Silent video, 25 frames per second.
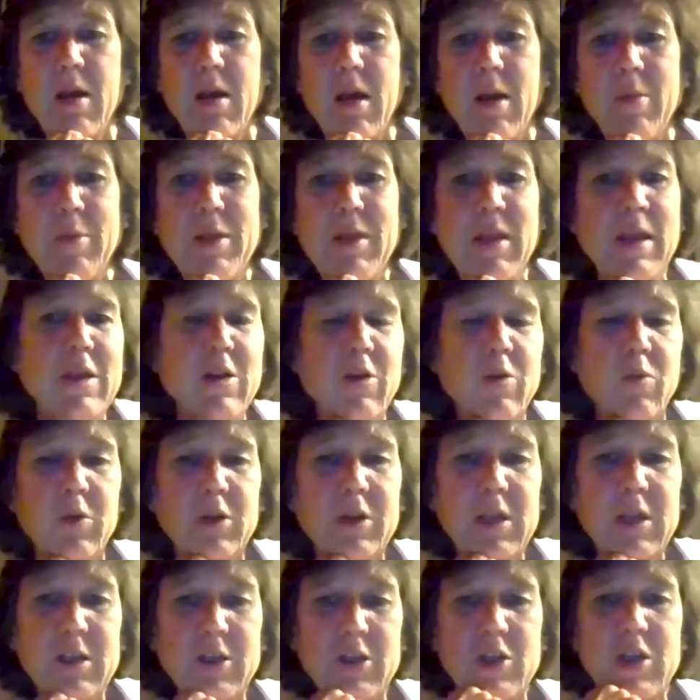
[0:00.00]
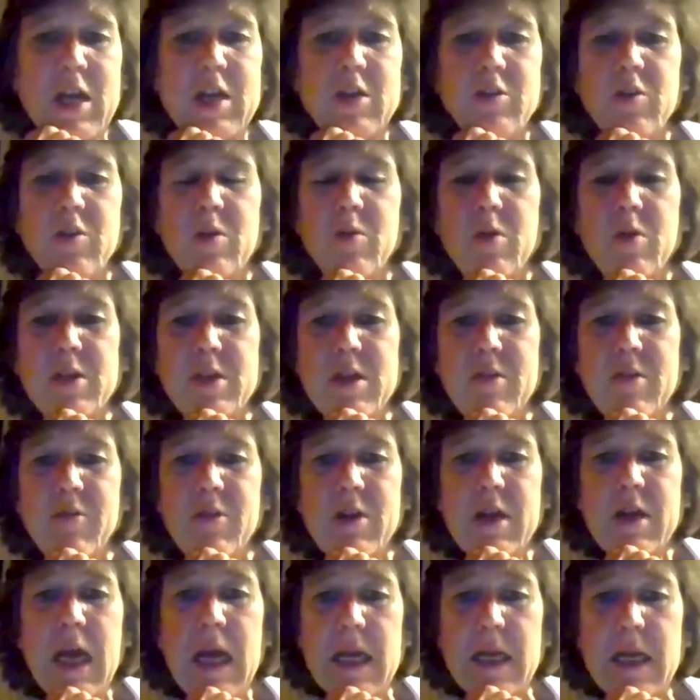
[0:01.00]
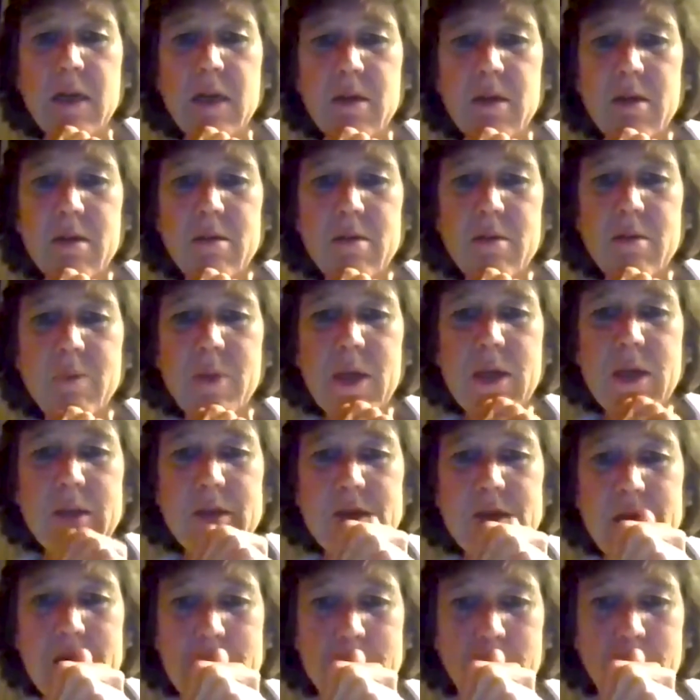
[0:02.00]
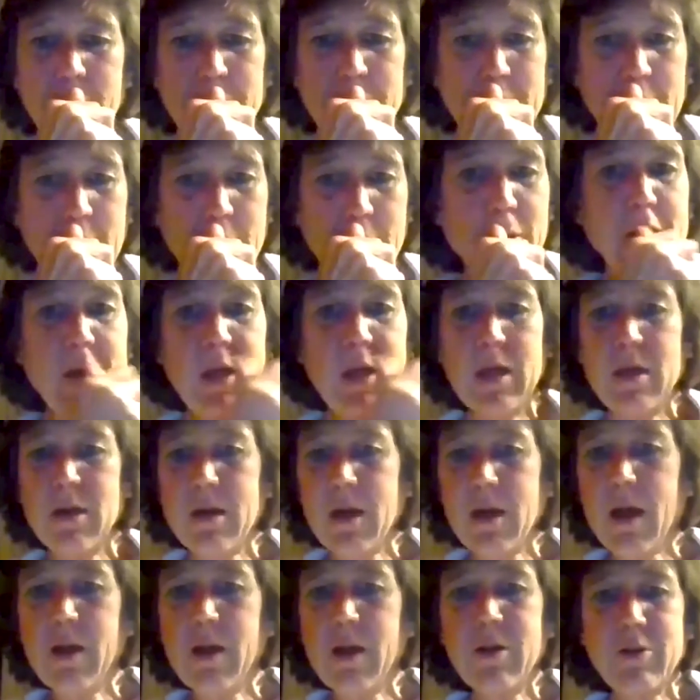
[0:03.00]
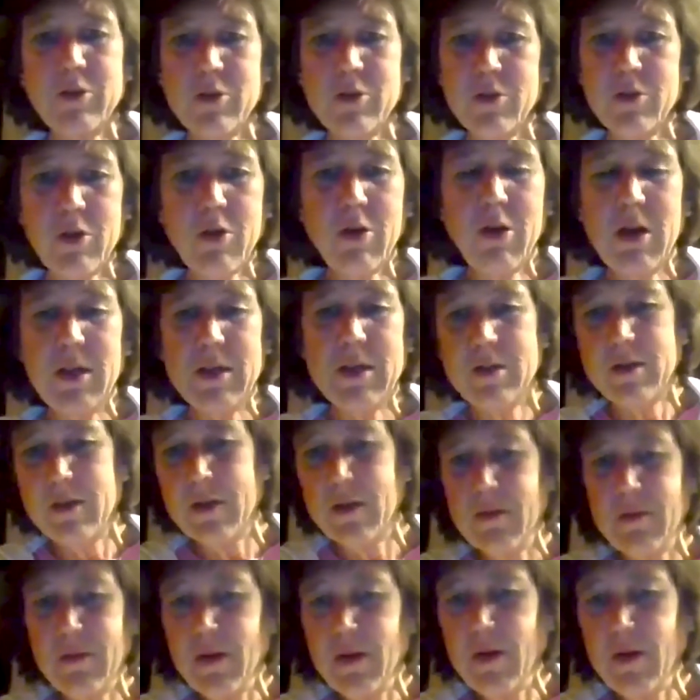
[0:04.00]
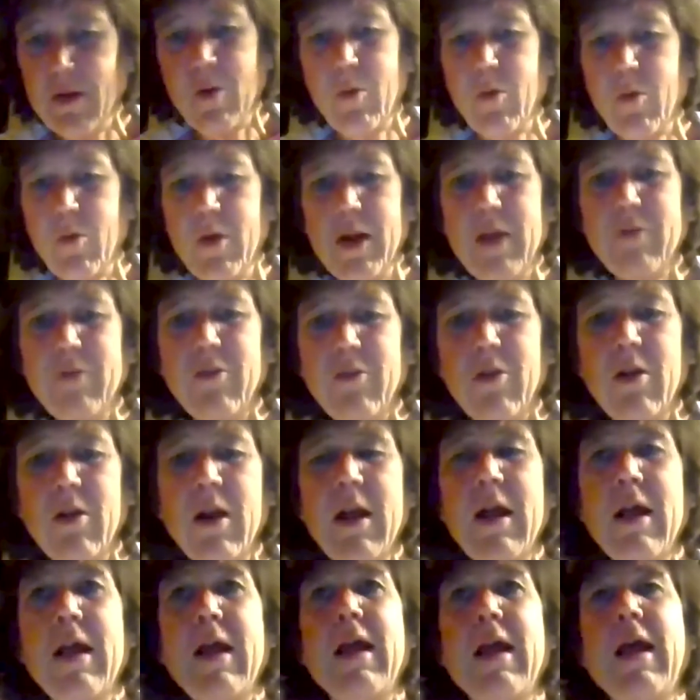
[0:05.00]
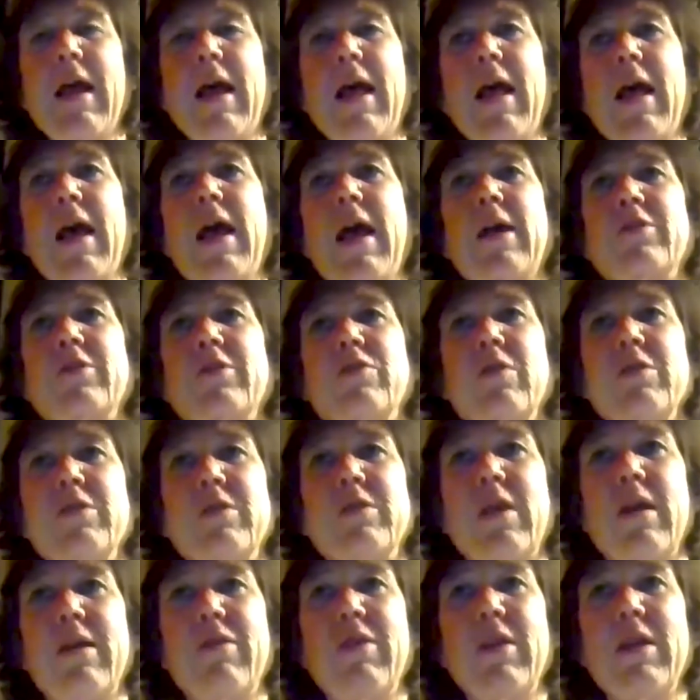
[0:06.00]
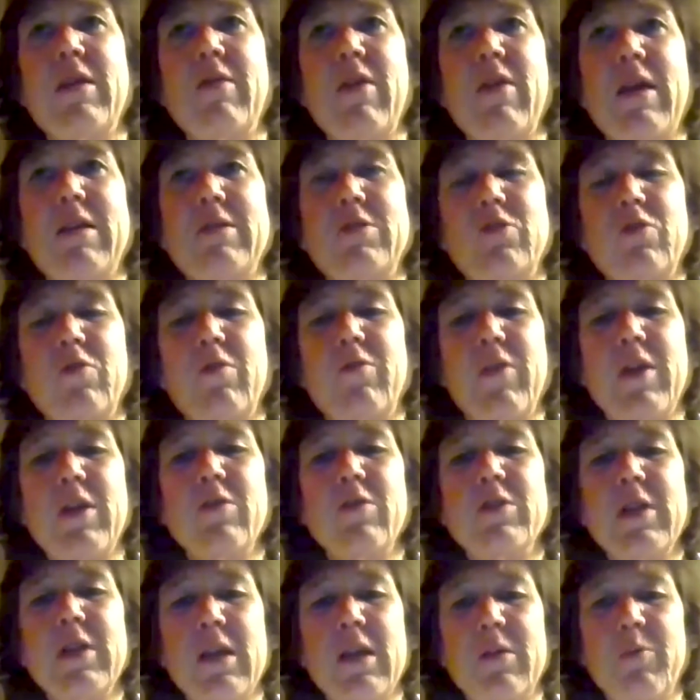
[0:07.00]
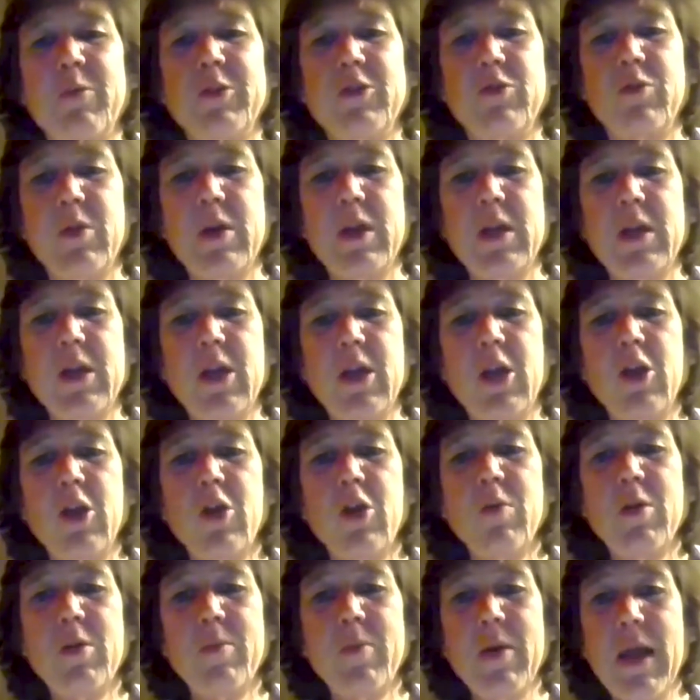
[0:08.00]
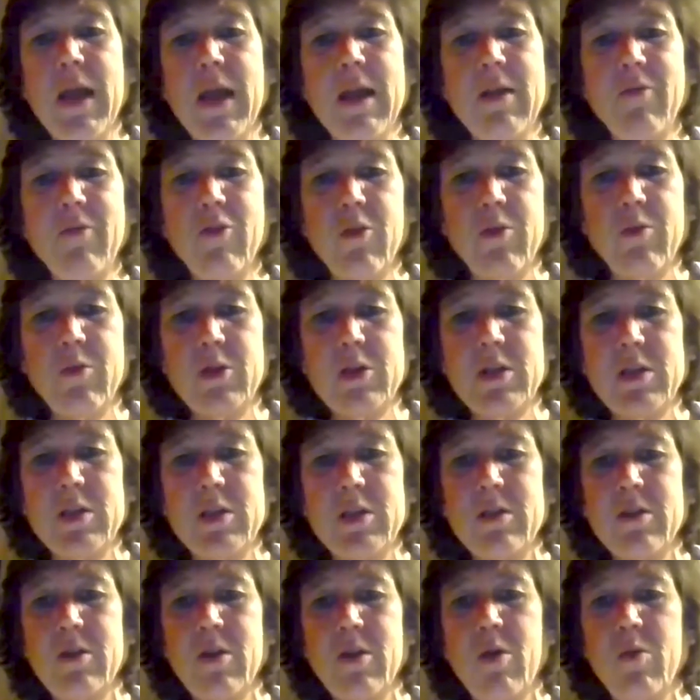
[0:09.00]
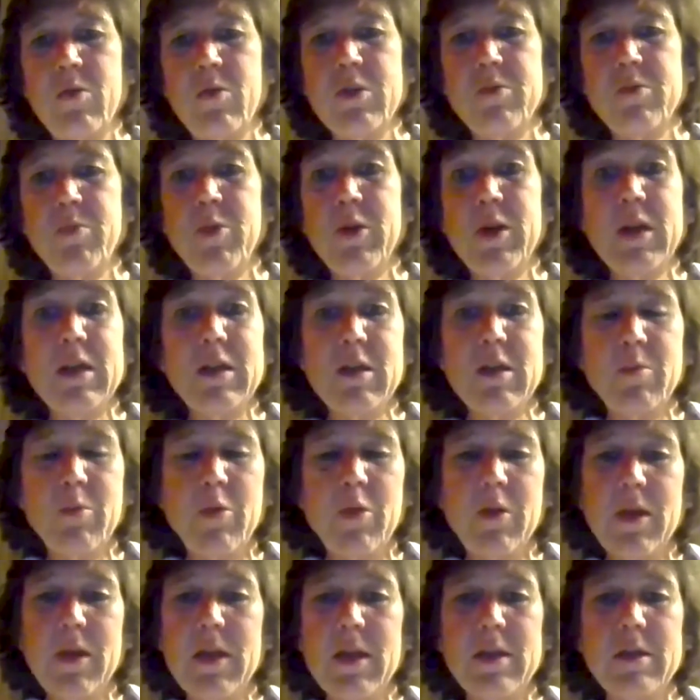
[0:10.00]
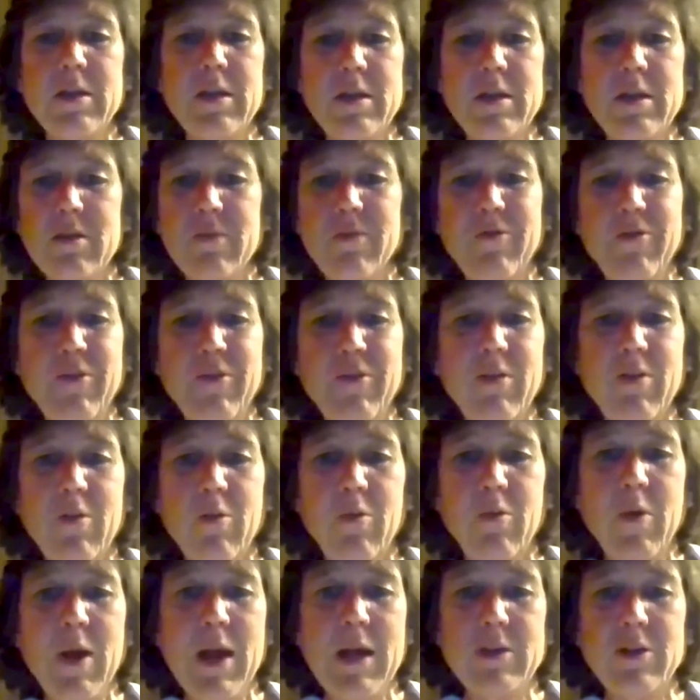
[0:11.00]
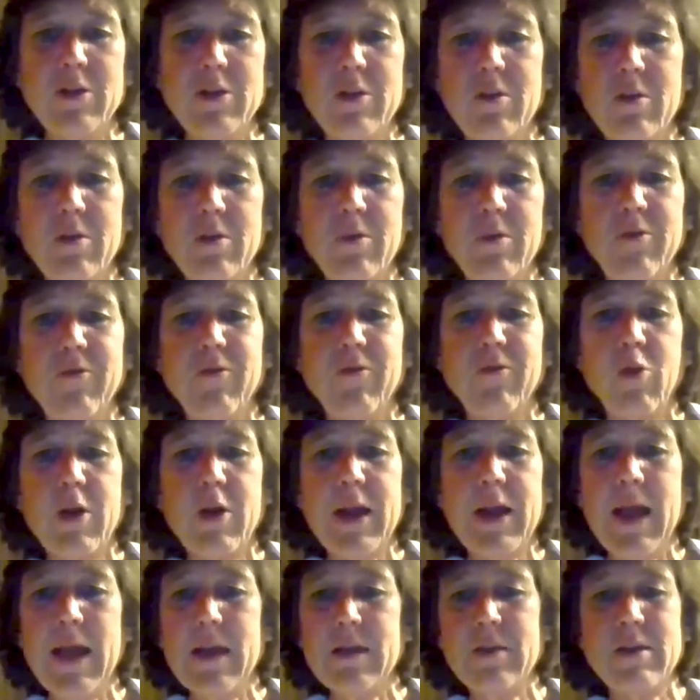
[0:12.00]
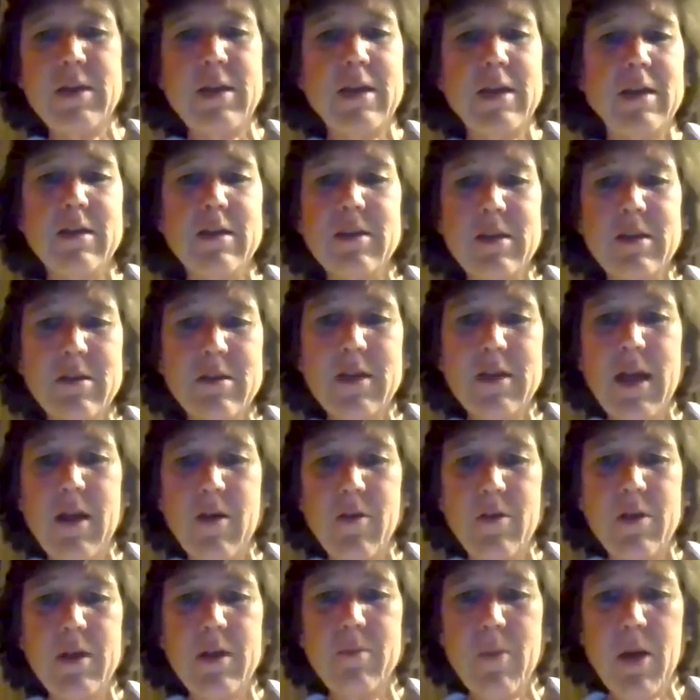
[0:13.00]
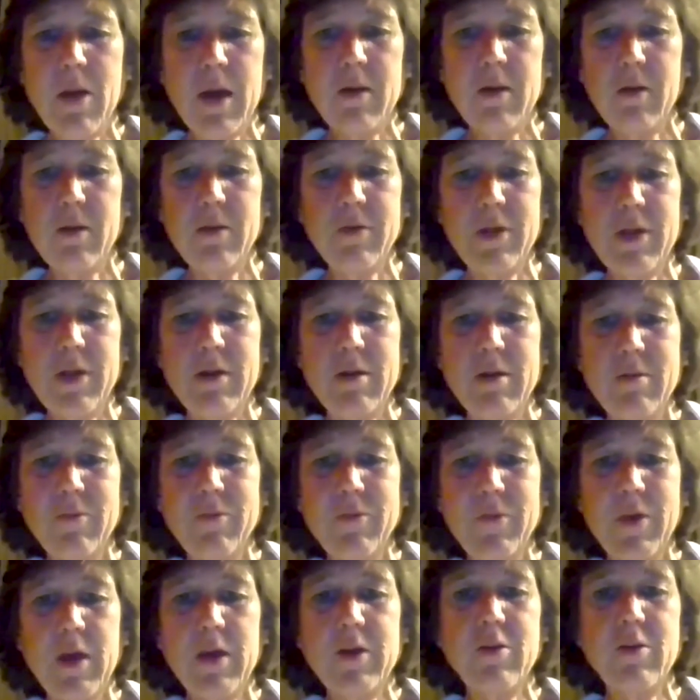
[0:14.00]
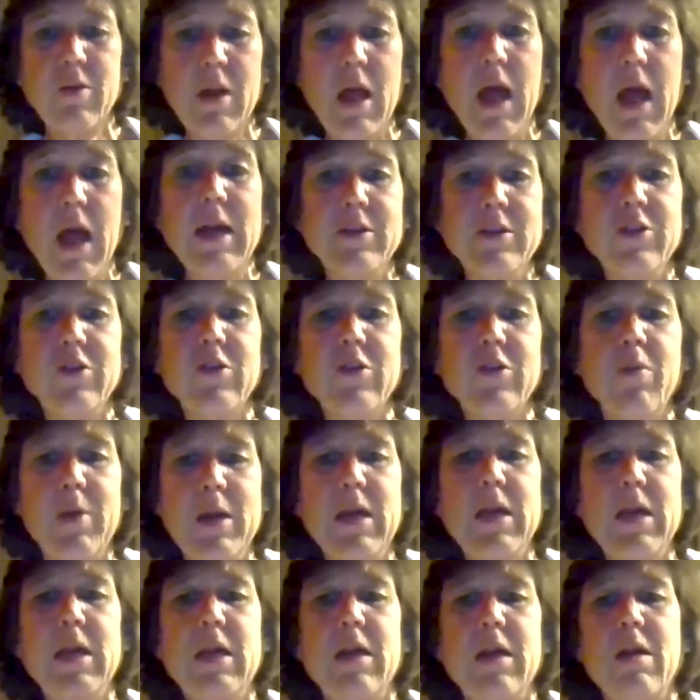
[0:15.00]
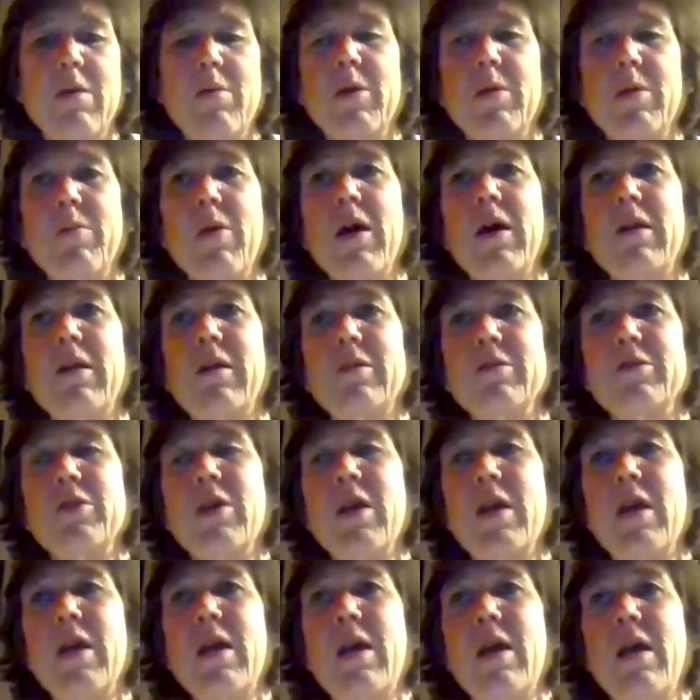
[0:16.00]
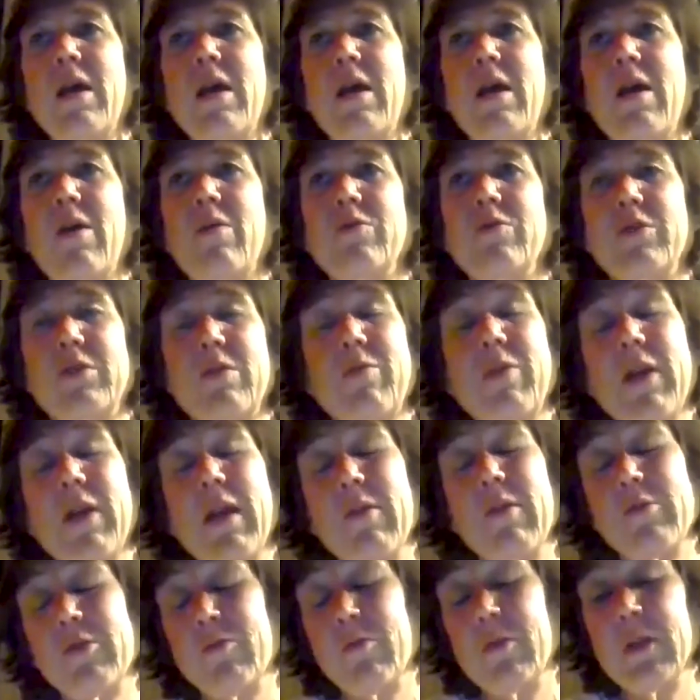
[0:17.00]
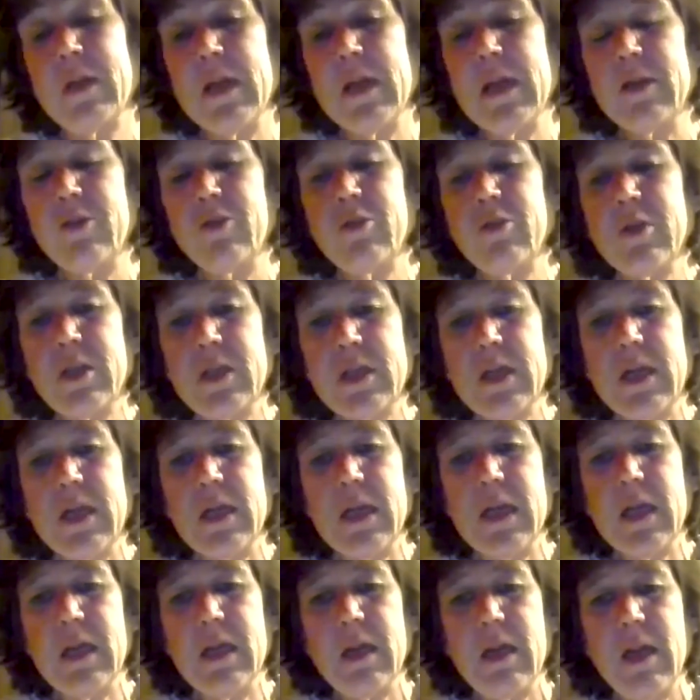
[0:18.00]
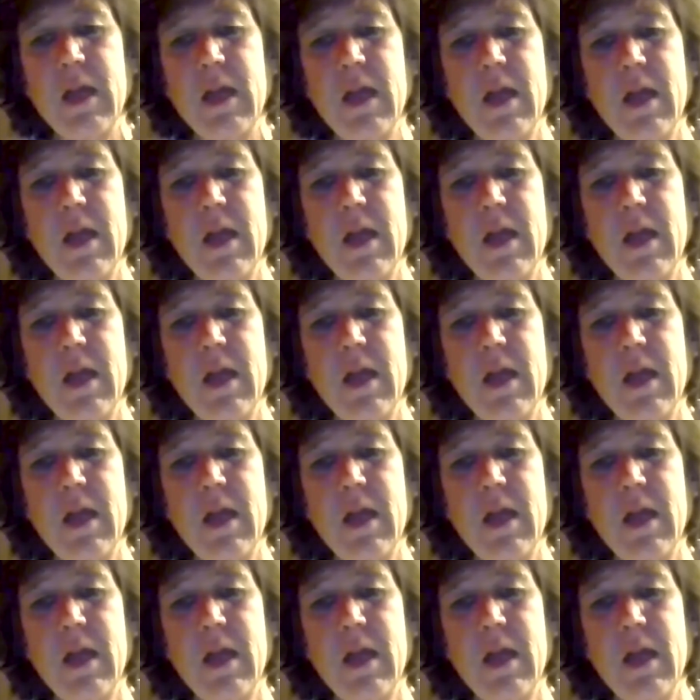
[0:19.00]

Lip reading: I mean, they knew what the exchange rate was every night, because they put their money in dollars or soles or whatever. So I think that sort of intersect between human behavior, which isn't always predictable, and it doesn't fit the rational forecasting and discounting model that underlies so many economic models, was something I was really interested in.